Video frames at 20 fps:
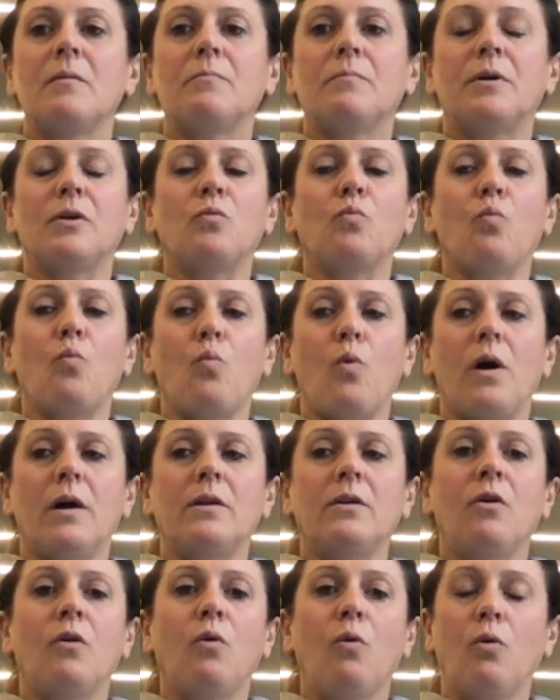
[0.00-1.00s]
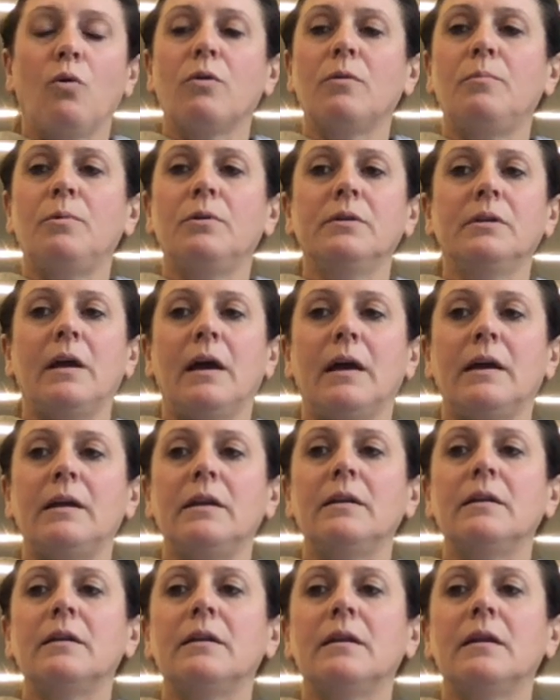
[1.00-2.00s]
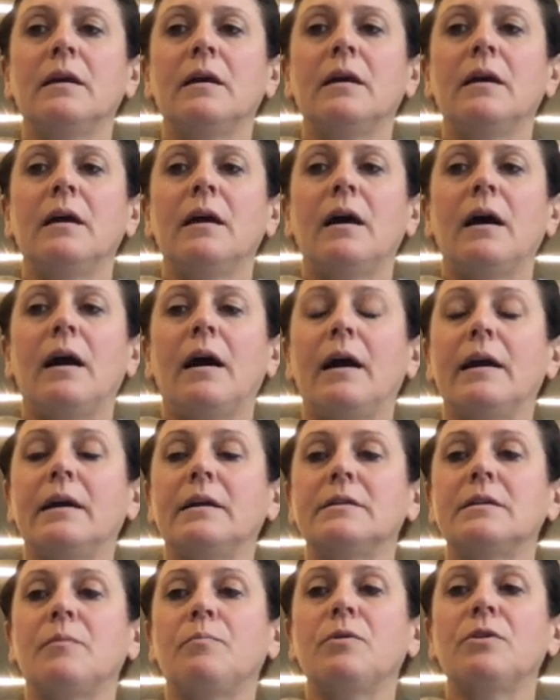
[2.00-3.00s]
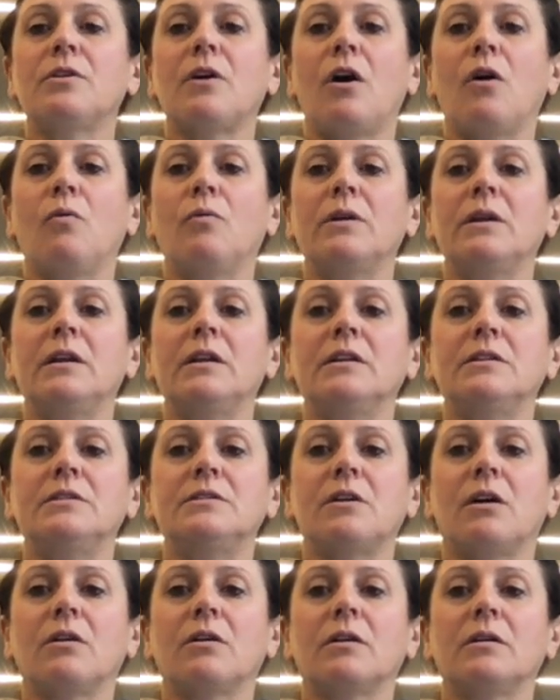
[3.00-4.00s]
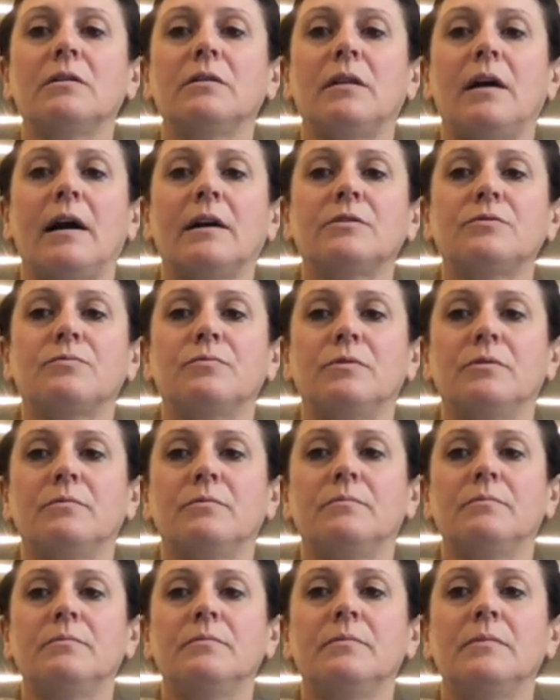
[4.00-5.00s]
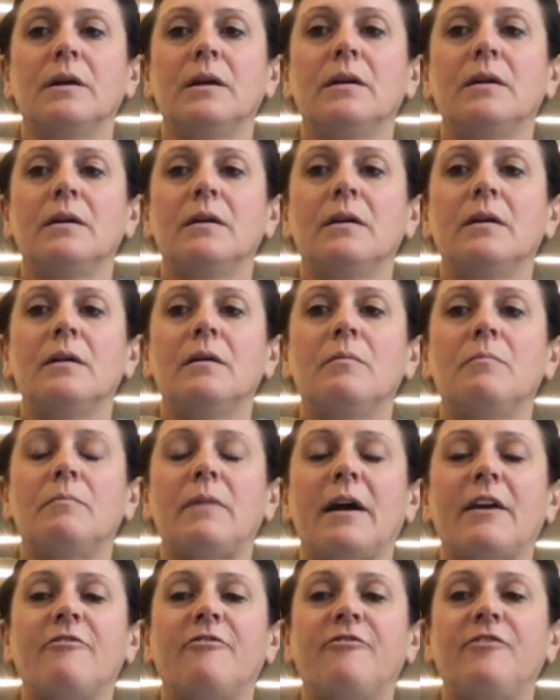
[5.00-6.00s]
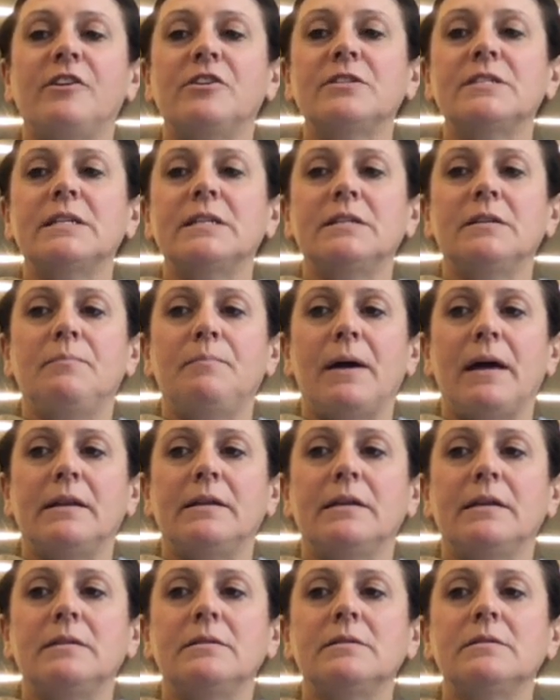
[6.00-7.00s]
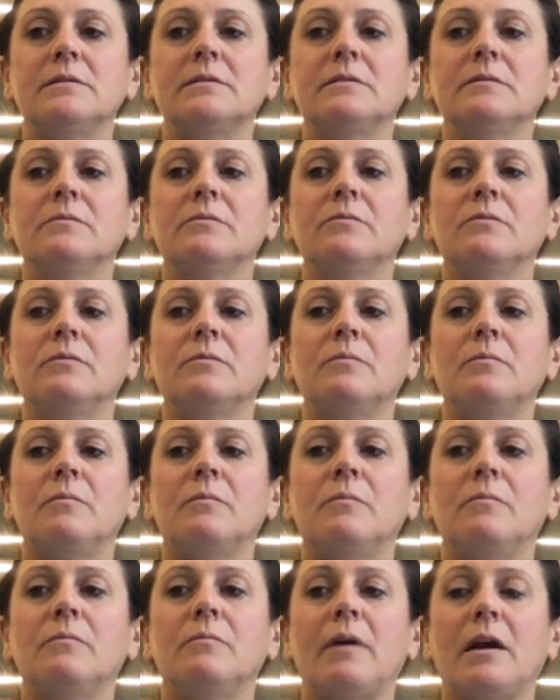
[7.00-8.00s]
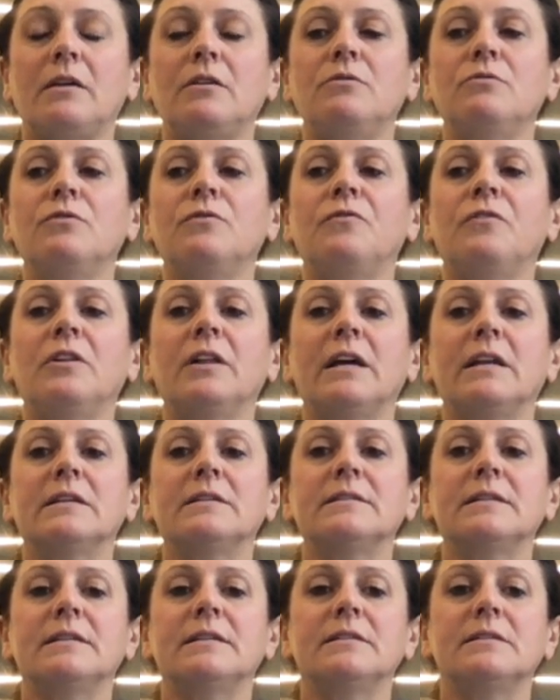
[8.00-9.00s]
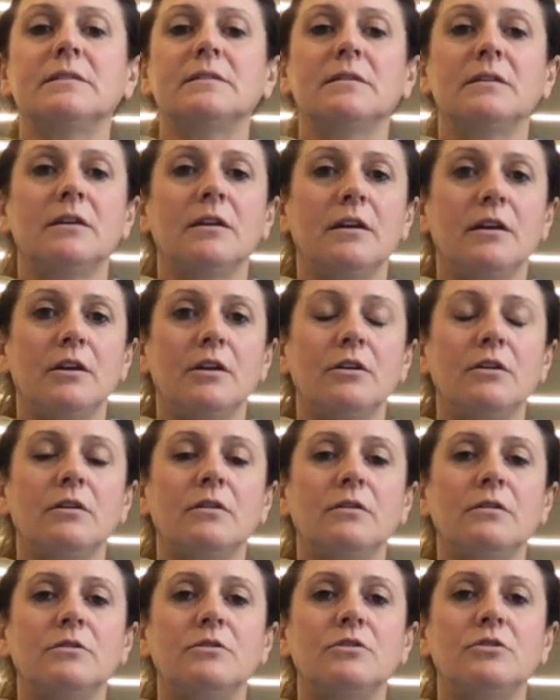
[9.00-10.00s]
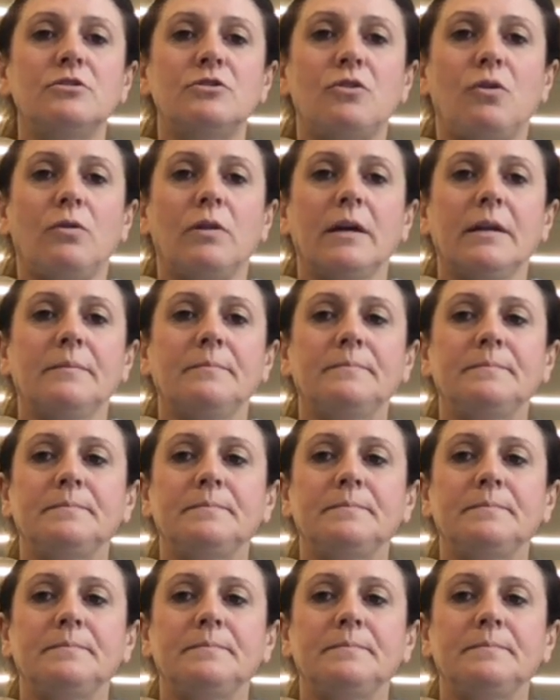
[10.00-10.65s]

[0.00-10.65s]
But in one horrible night, I end up with Owen in a dark, locked room. My fierce independence, my youthful innocence stolen.